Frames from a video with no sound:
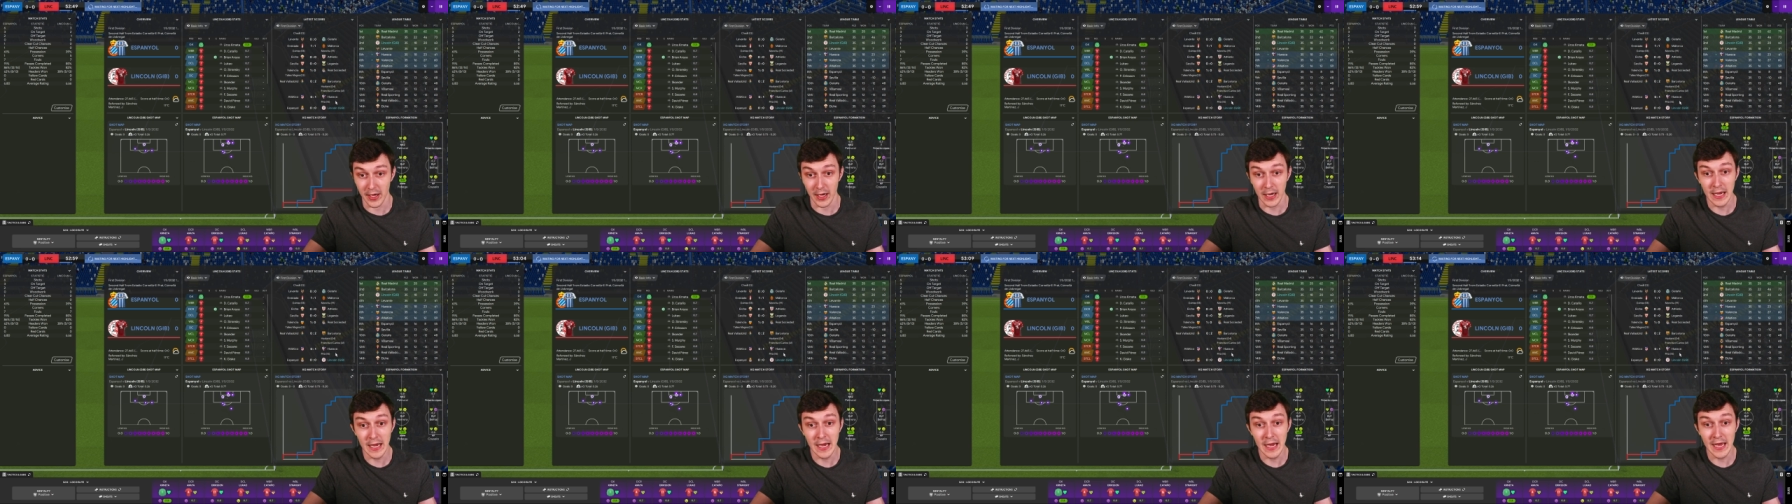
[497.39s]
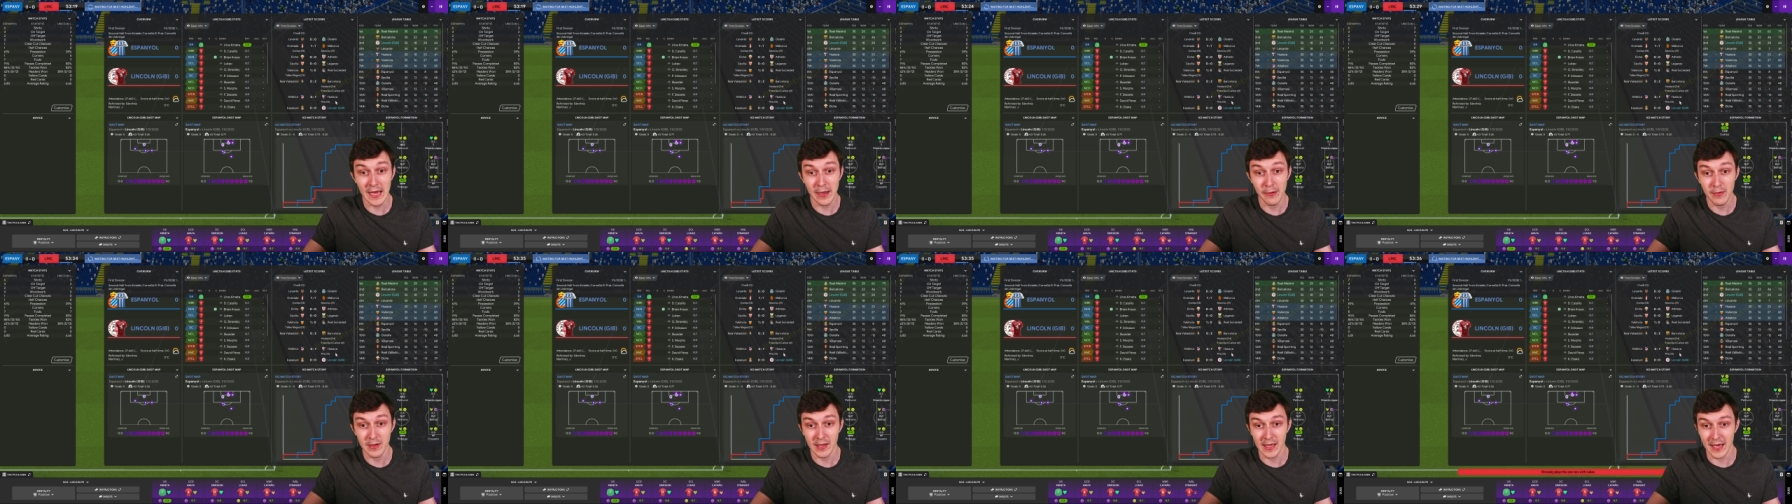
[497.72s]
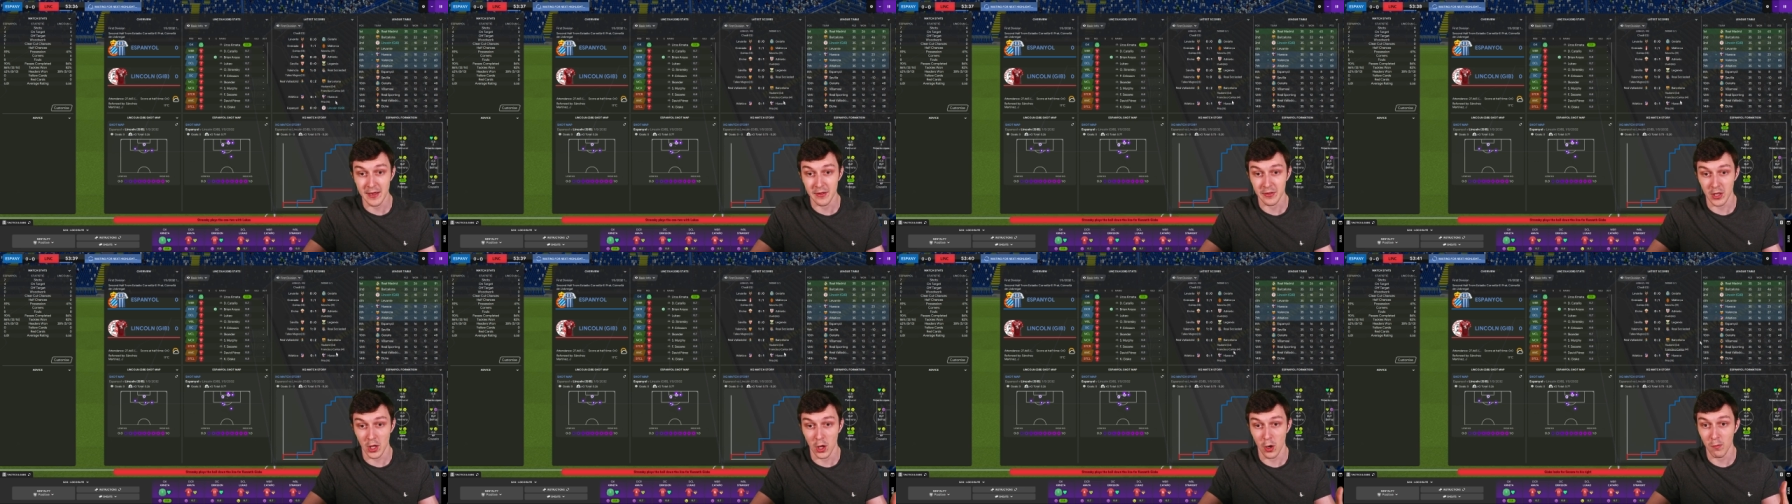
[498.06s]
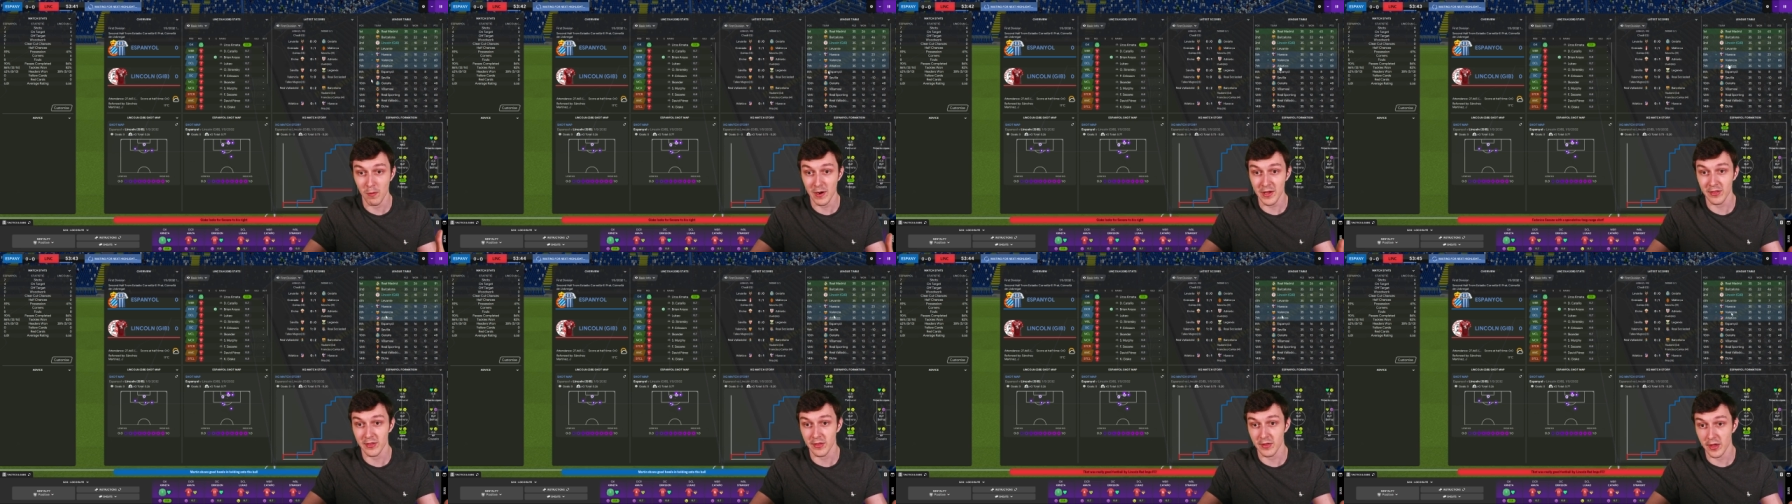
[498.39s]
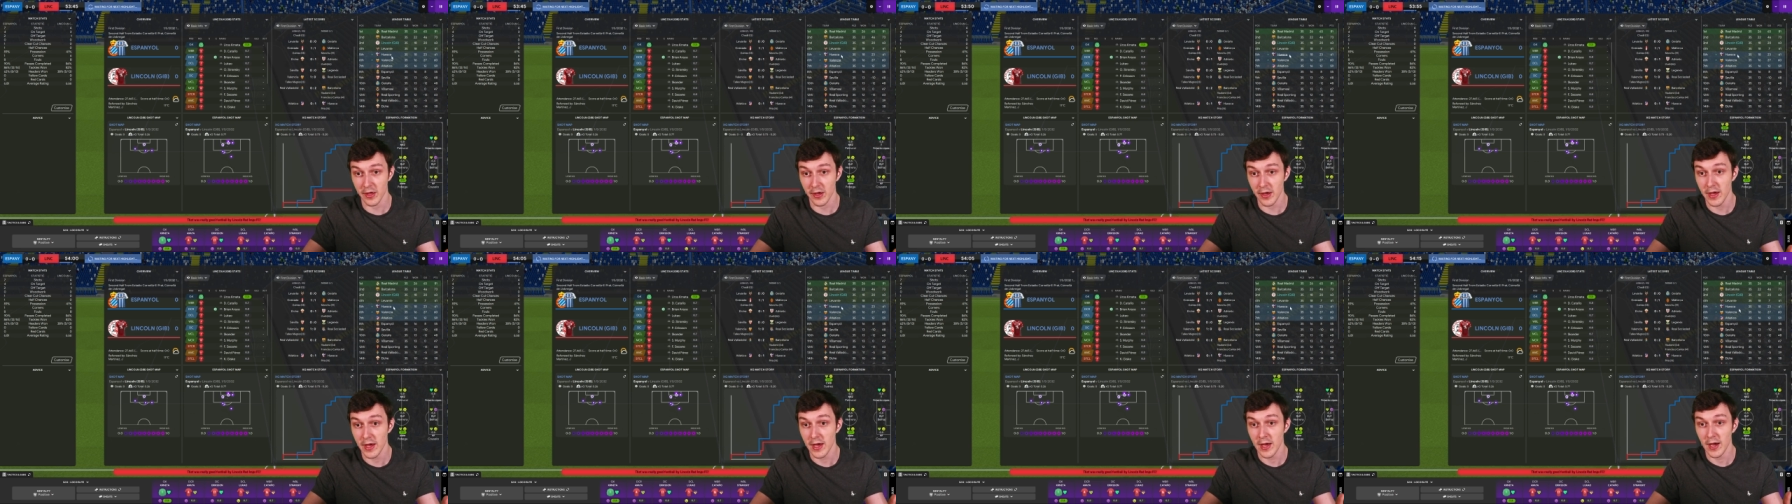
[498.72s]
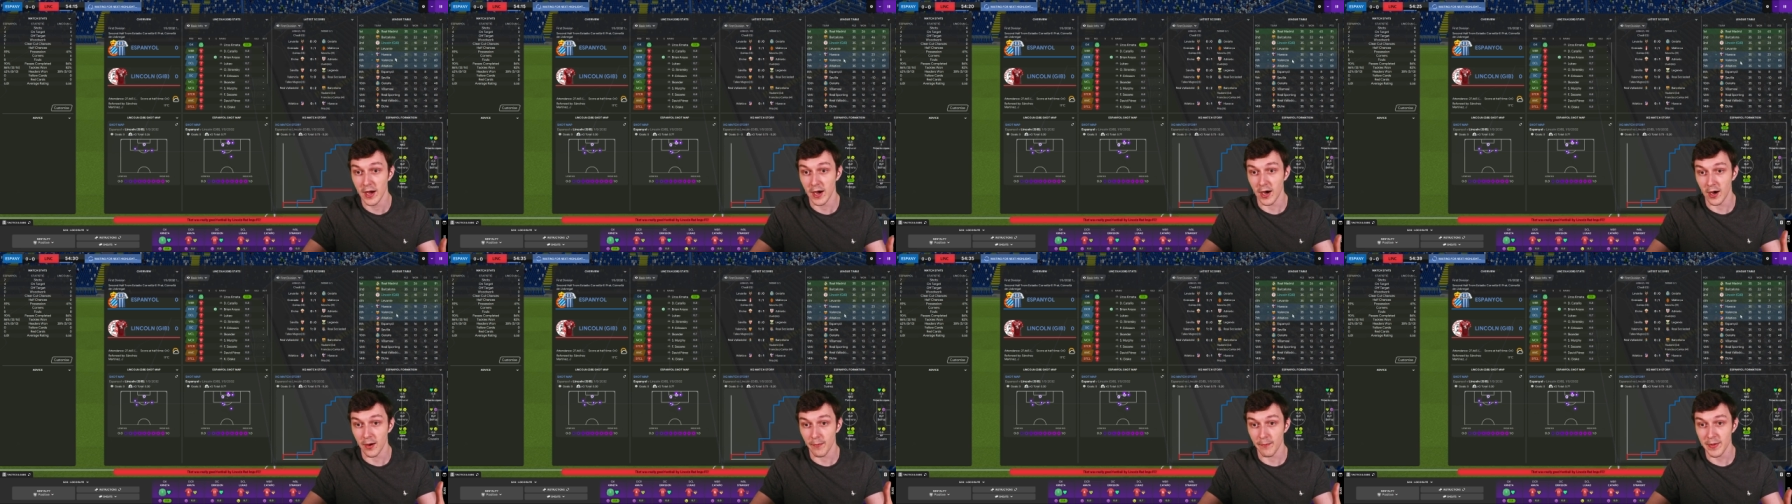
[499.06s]
Ah, okay, so Huesca
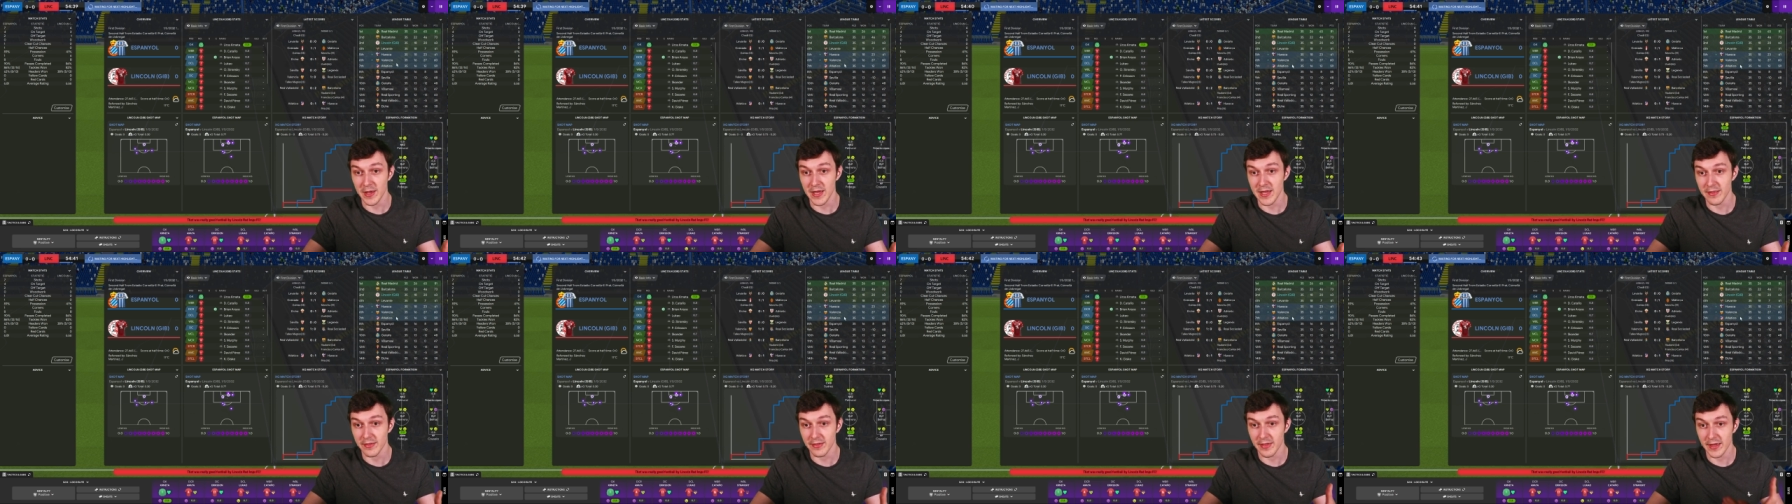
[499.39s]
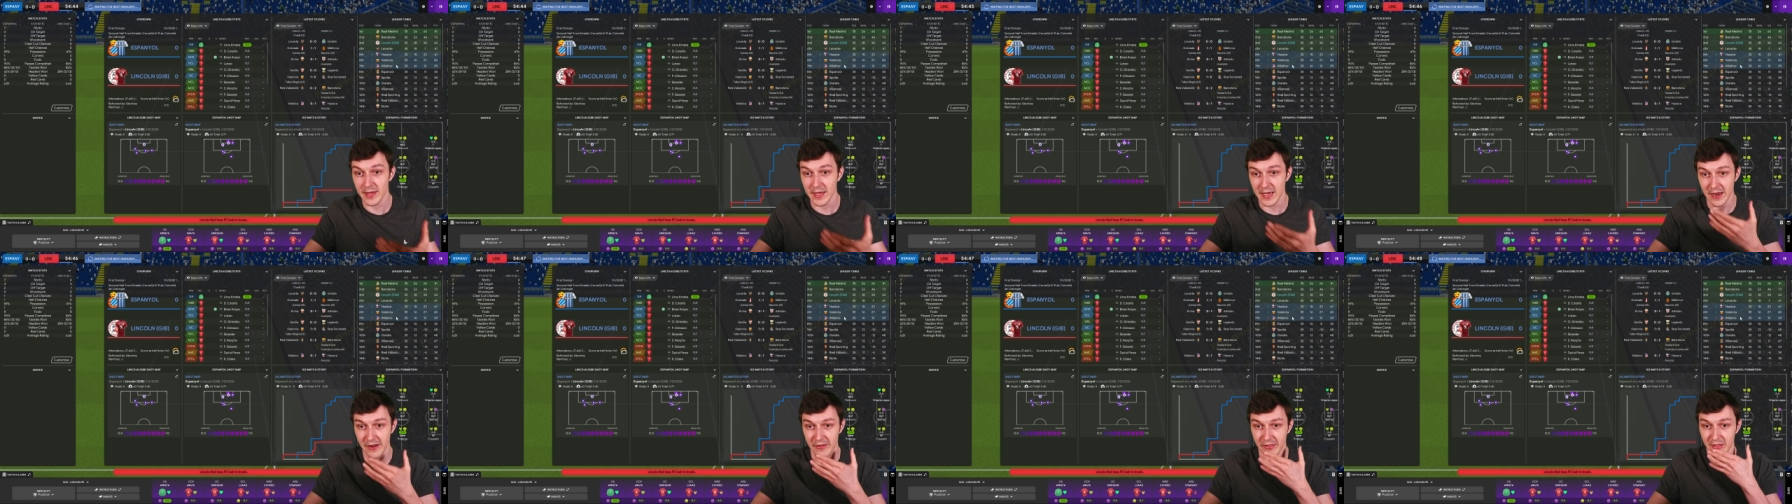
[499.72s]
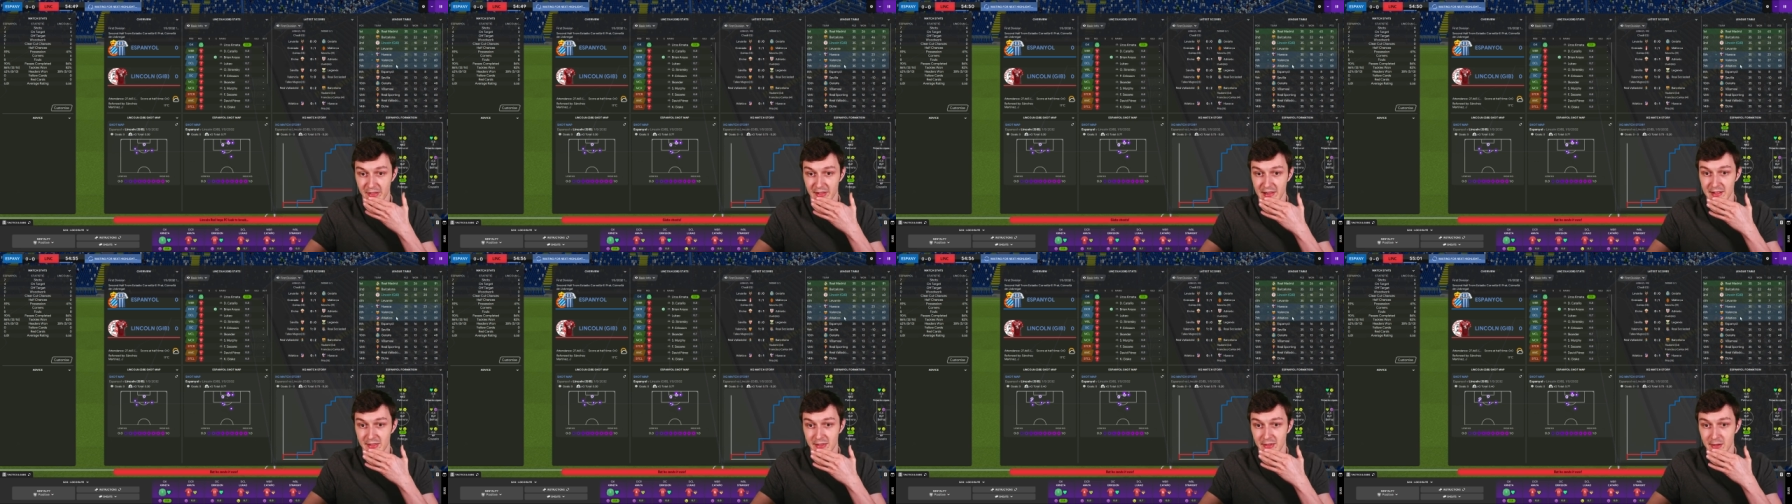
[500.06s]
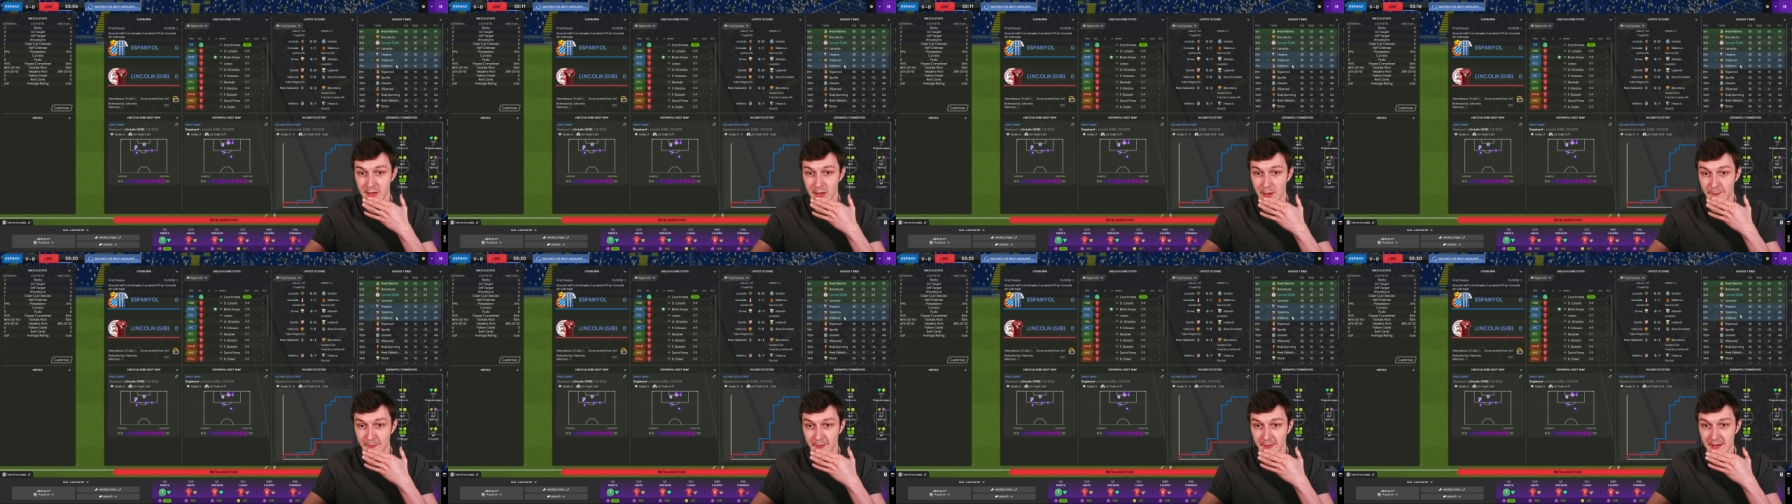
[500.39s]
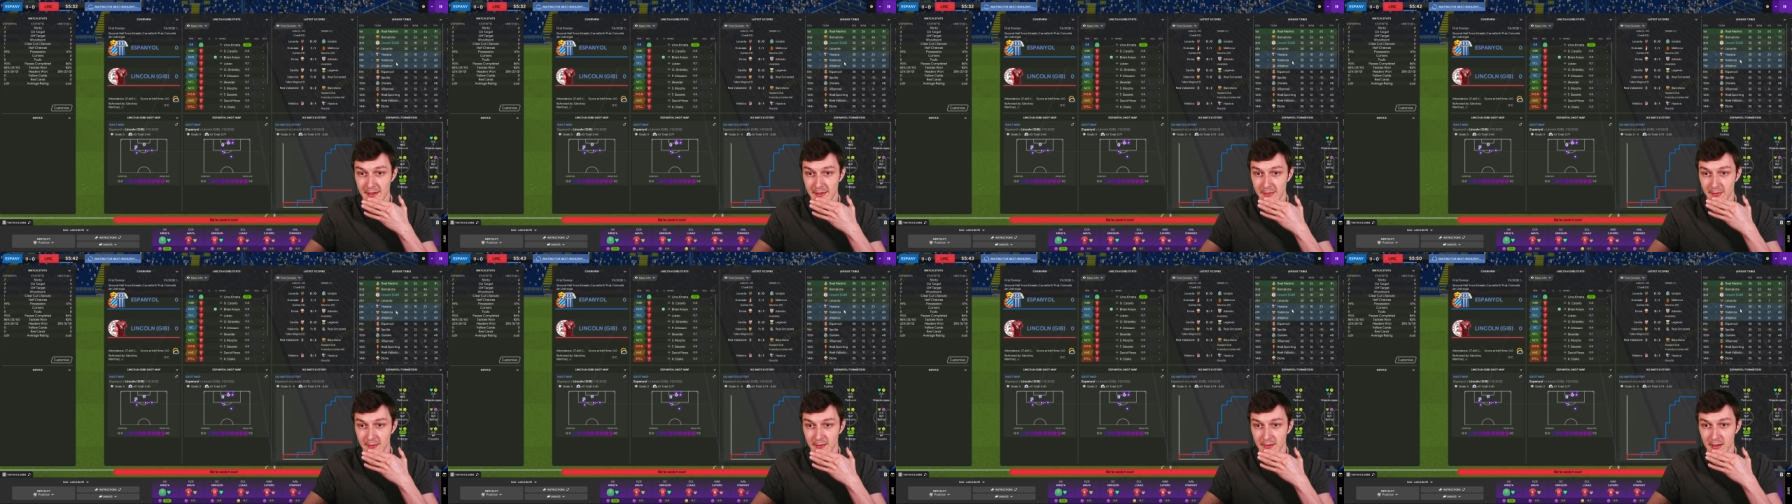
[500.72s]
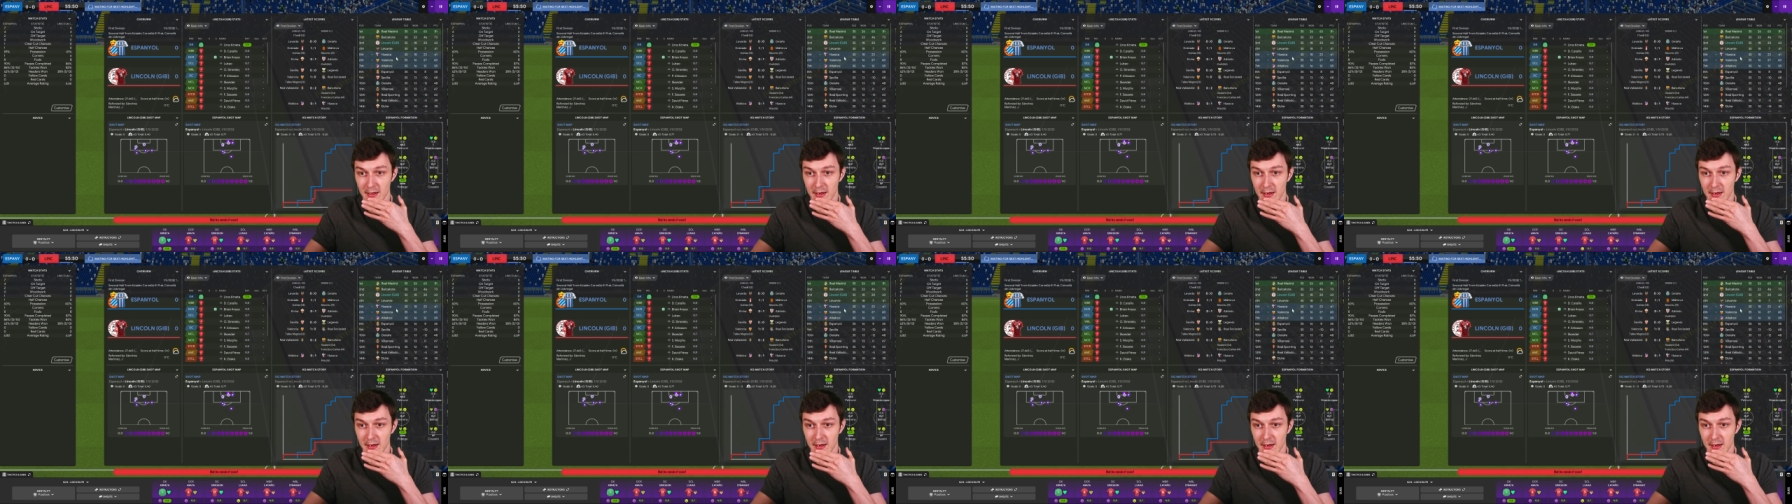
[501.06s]
are beating Atletico. So that's...